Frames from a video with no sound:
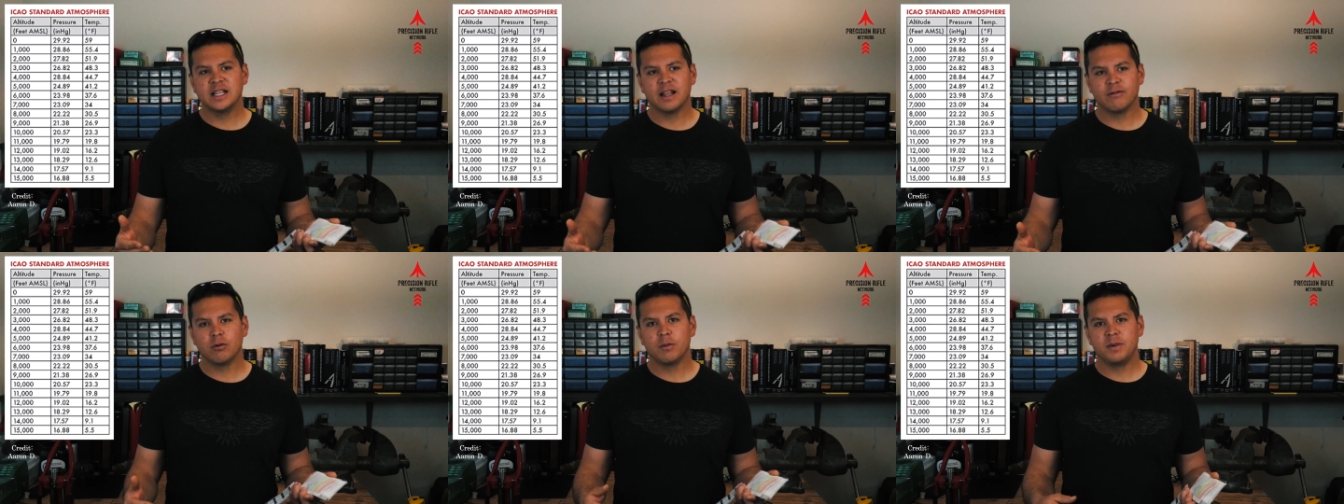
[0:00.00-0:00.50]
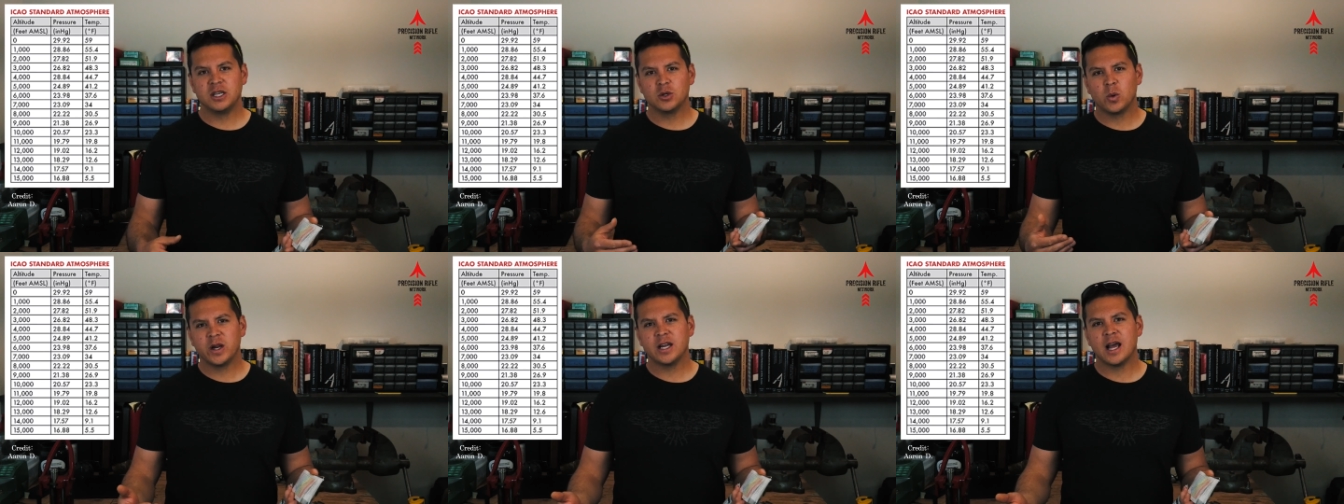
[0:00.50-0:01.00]
level would be
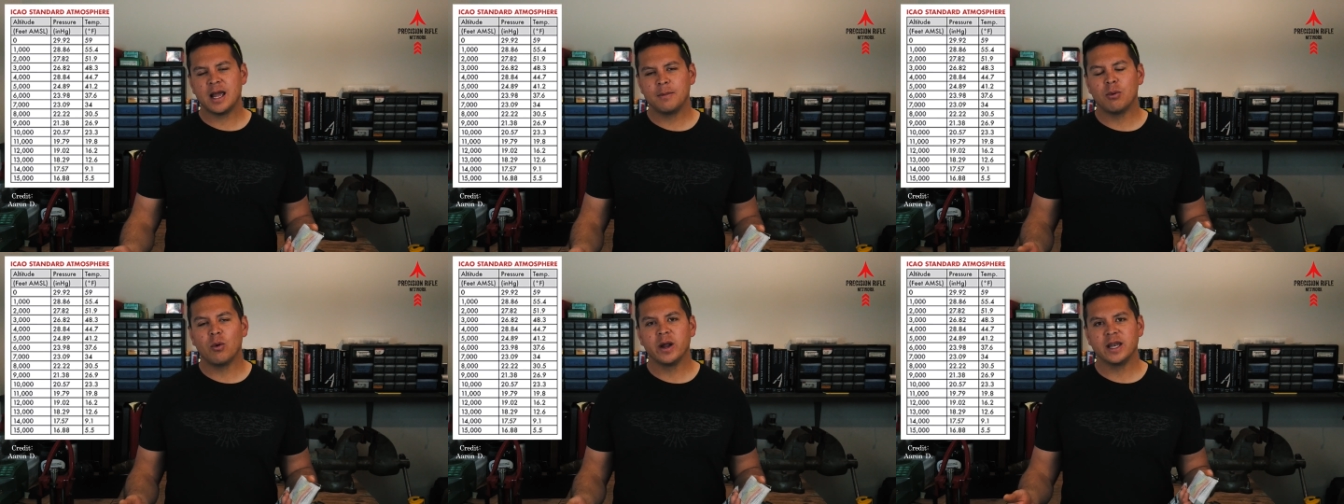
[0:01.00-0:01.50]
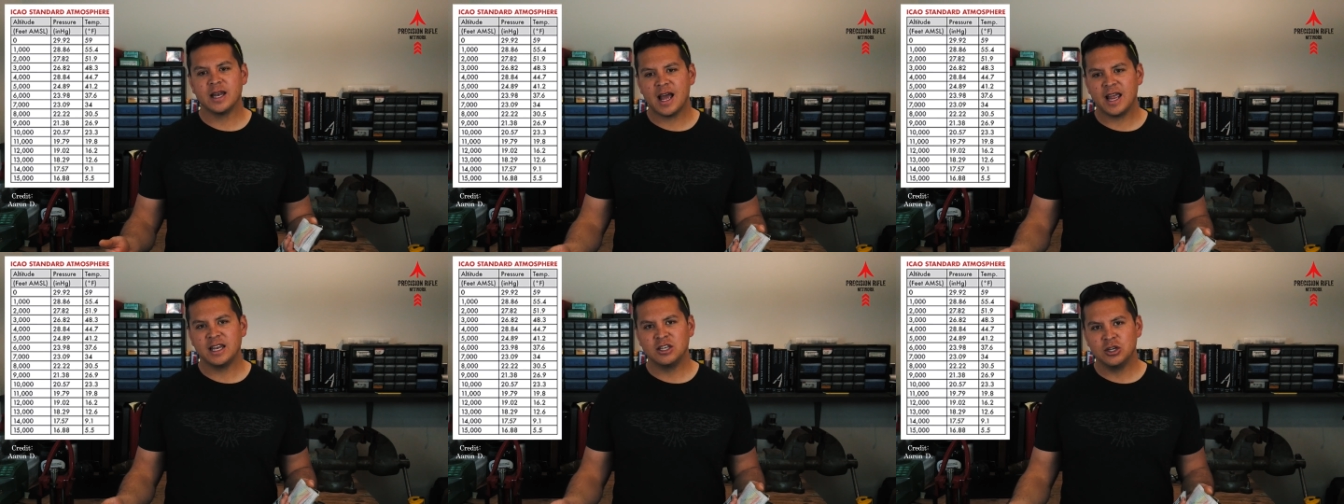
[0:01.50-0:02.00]

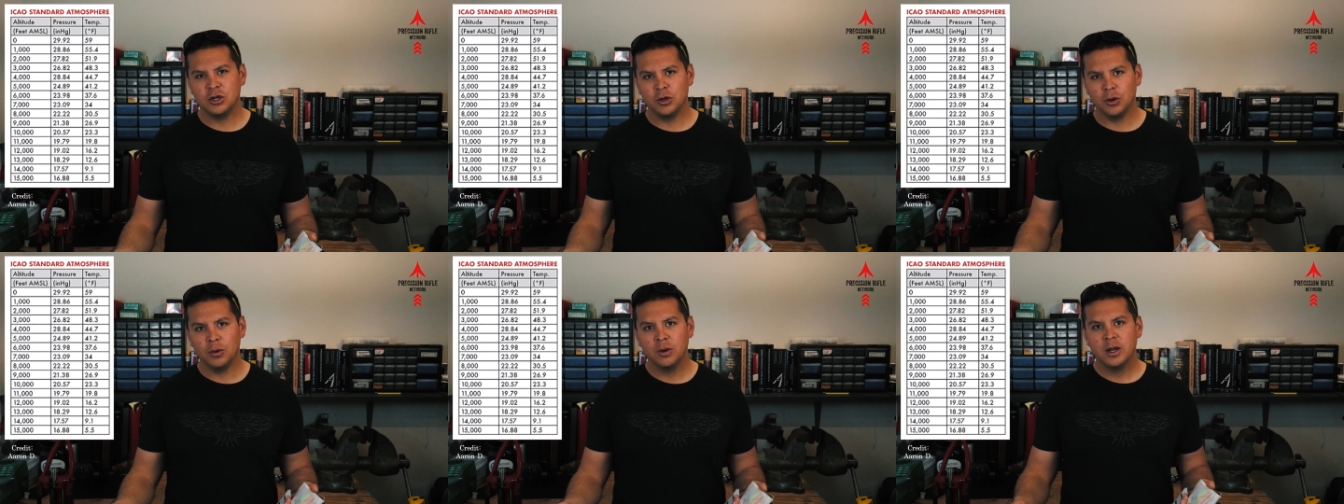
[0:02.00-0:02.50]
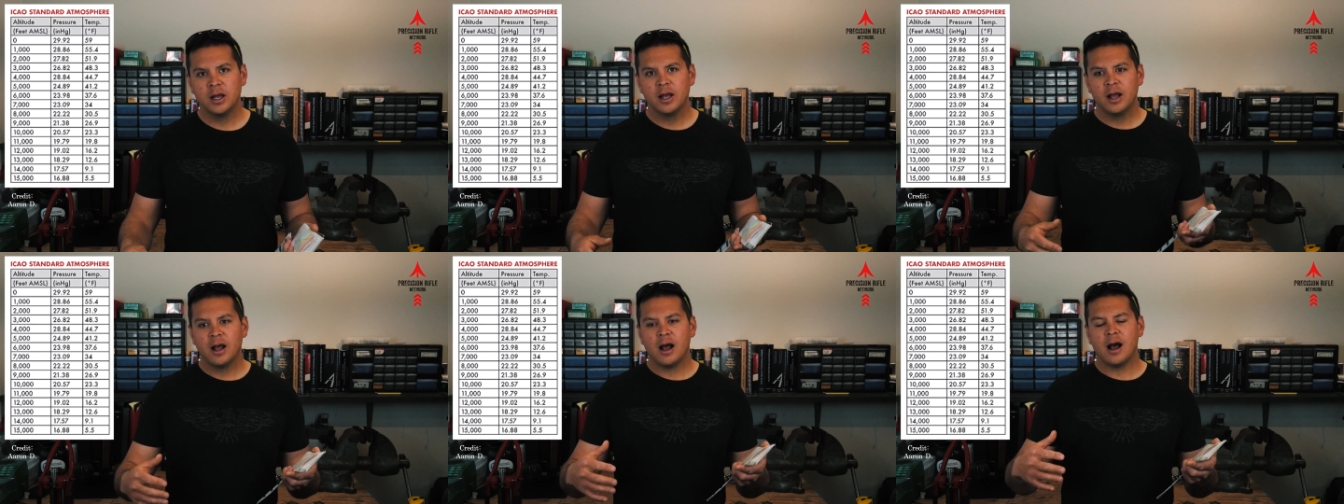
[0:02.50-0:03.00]

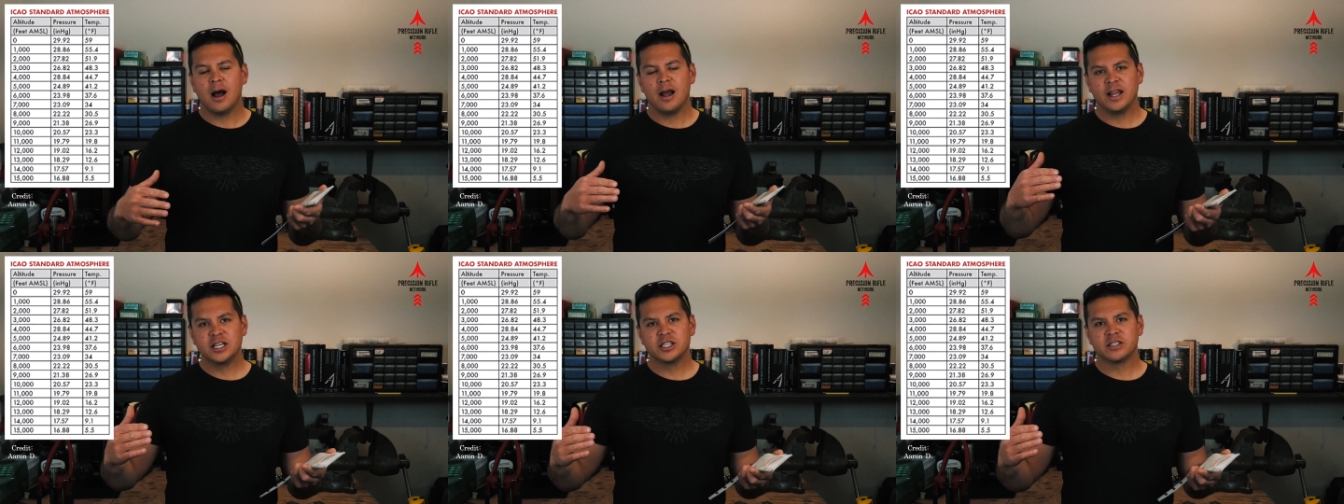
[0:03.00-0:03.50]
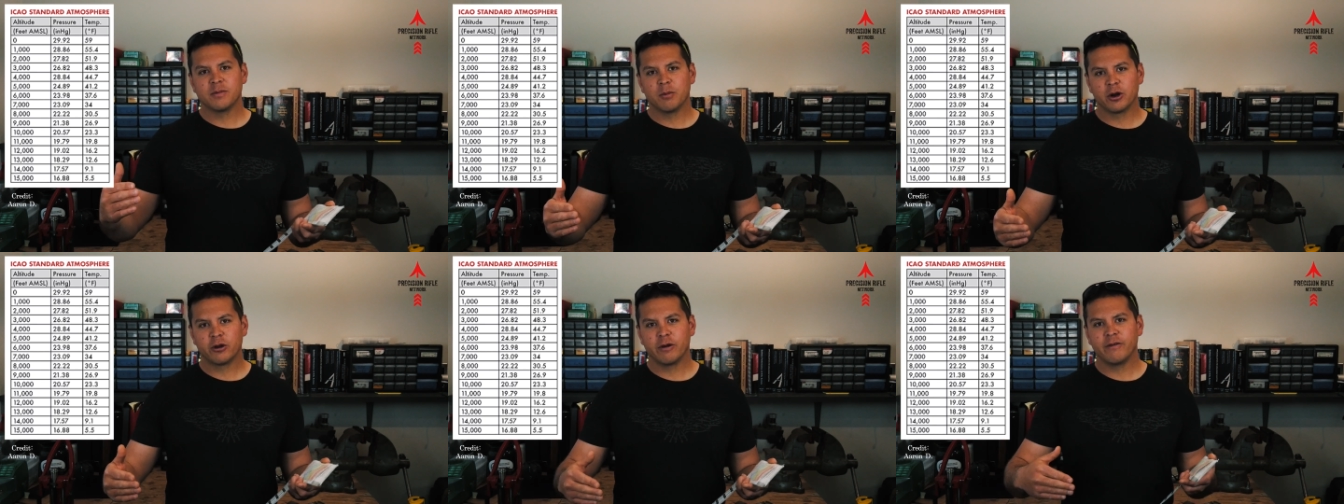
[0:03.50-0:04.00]
29.92 inches of
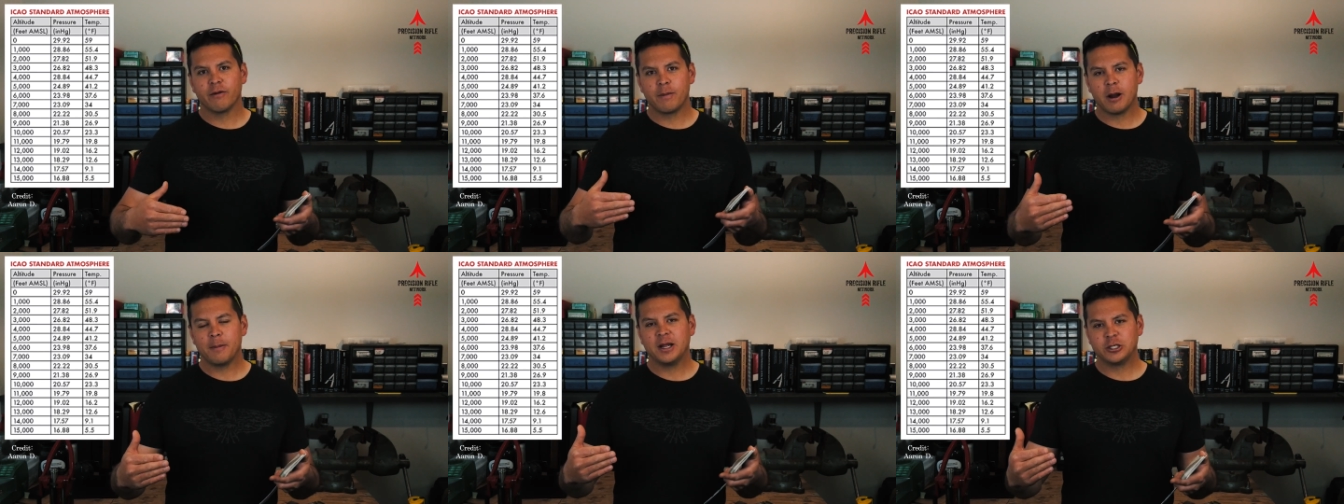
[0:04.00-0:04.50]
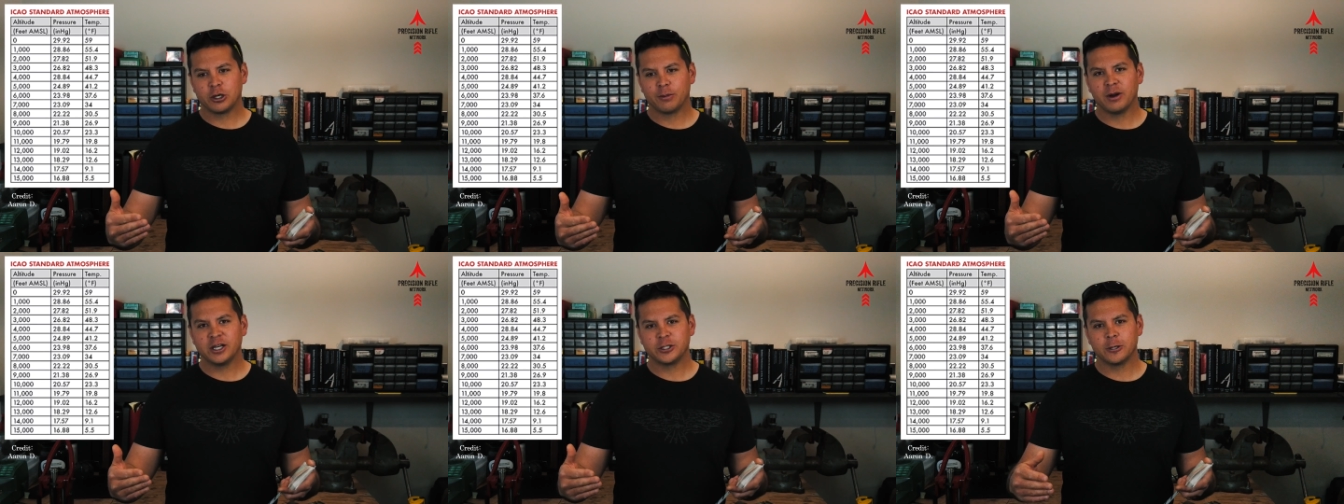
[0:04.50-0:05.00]
mercury for barometric
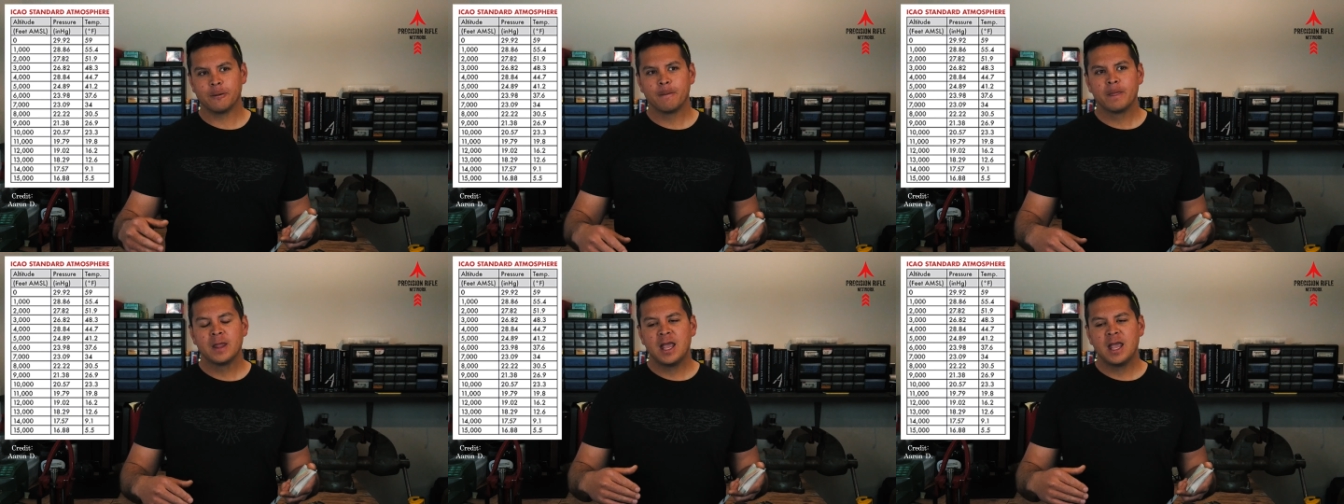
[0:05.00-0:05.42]
pressure,